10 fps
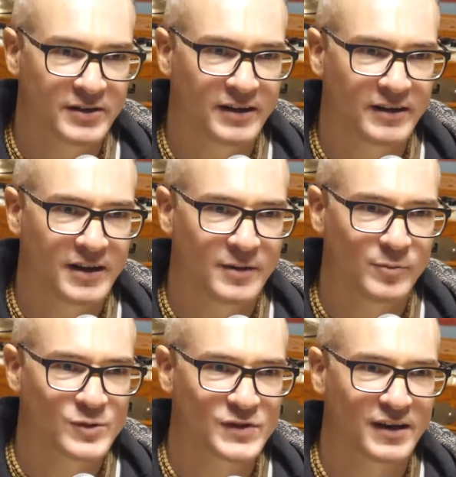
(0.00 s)
and
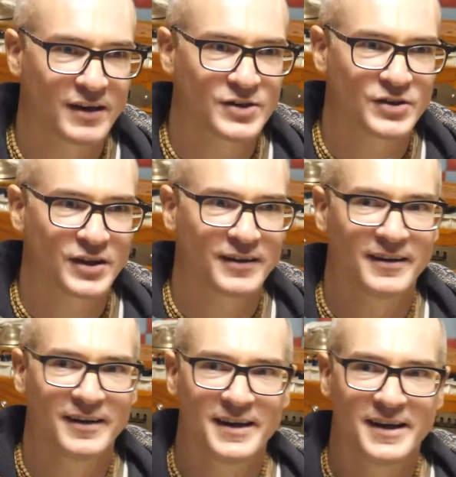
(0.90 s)
mustache and
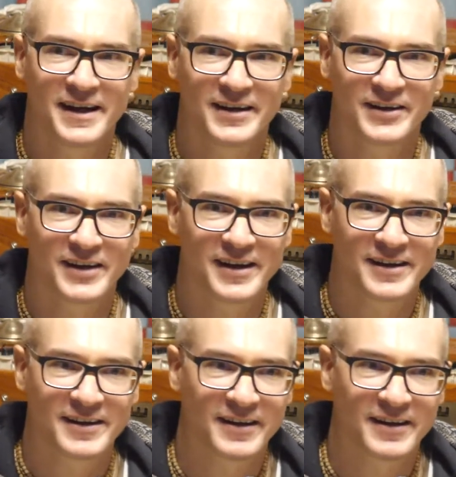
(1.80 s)
hair.